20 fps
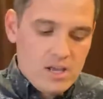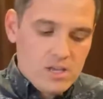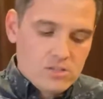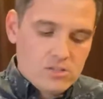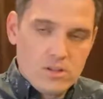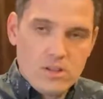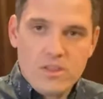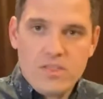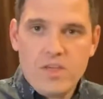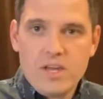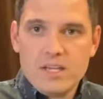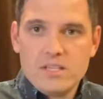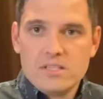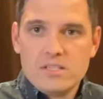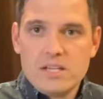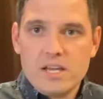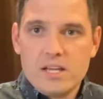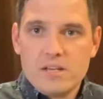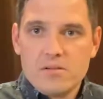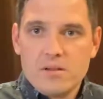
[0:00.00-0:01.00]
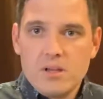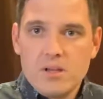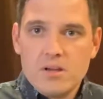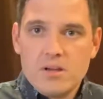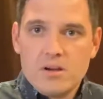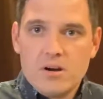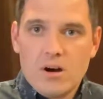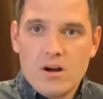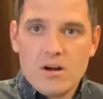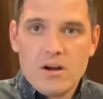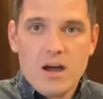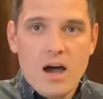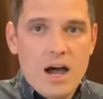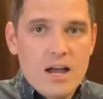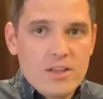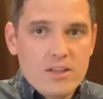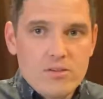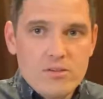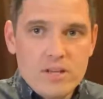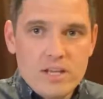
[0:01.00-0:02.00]
So the things that are
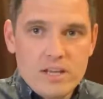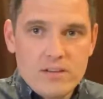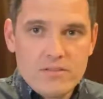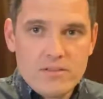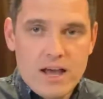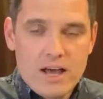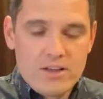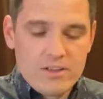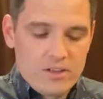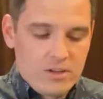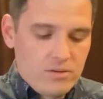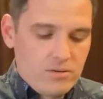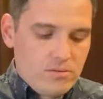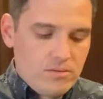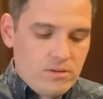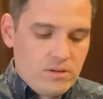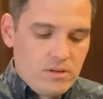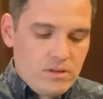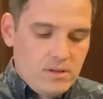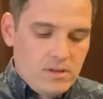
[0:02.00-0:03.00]
not unique value